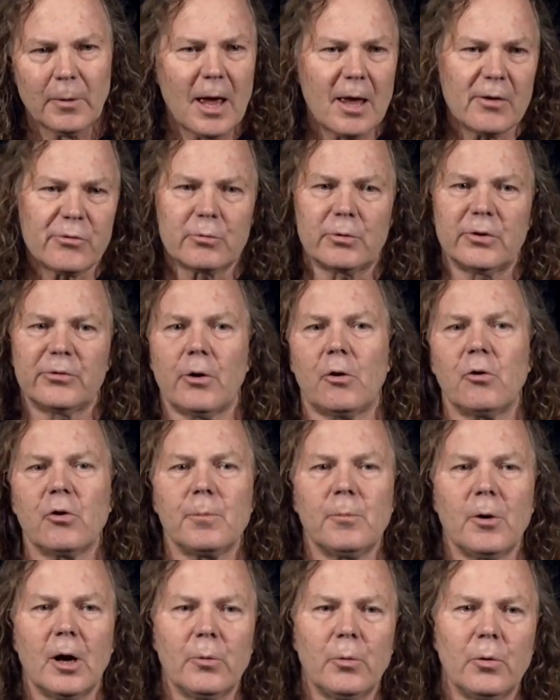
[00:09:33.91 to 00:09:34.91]
As a result
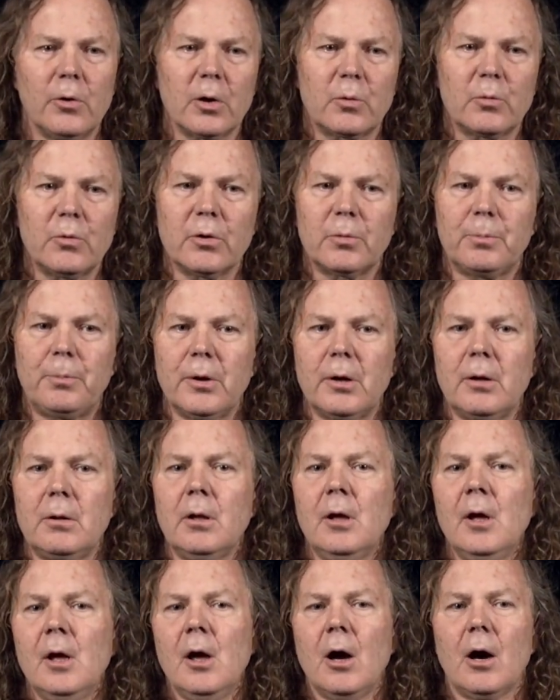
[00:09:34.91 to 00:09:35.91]
of my work with Bill,